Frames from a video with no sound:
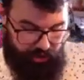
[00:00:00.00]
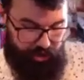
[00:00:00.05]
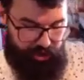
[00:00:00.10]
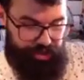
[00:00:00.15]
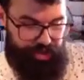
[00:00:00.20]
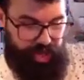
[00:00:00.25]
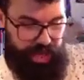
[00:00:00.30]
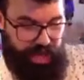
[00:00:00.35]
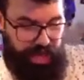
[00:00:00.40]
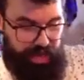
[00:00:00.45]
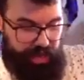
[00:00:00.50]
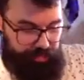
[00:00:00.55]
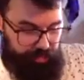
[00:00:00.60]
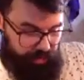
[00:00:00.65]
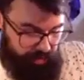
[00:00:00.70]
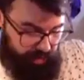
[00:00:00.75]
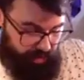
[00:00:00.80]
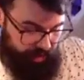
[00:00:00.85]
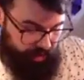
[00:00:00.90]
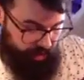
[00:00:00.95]
the chat, I
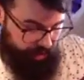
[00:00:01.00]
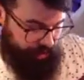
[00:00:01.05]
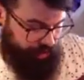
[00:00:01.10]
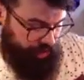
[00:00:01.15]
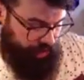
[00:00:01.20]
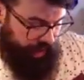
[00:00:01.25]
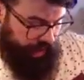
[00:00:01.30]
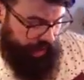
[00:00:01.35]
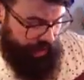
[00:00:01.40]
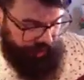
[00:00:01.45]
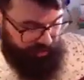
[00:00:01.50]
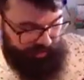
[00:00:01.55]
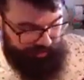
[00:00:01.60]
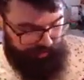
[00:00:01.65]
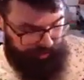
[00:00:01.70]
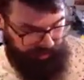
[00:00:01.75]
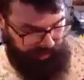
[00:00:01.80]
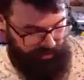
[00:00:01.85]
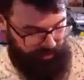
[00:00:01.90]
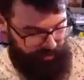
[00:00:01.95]
put it in the chat.
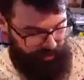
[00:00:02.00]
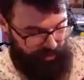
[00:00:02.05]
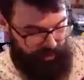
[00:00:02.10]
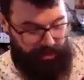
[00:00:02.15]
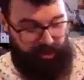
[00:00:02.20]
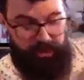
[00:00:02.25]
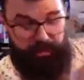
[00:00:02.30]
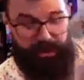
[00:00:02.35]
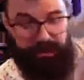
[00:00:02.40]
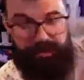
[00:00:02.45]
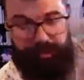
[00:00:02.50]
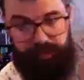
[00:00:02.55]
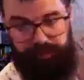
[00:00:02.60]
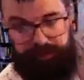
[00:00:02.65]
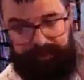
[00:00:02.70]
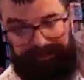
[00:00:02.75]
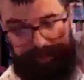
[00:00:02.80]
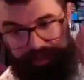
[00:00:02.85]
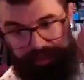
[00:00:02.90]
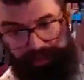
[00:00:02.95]
So my
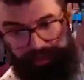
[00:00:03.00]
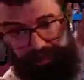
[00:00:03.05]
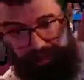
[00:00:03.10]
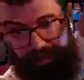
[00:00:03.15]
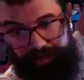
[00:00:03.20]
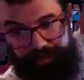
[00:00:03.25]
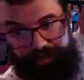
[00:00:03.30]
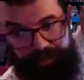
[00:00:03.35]
email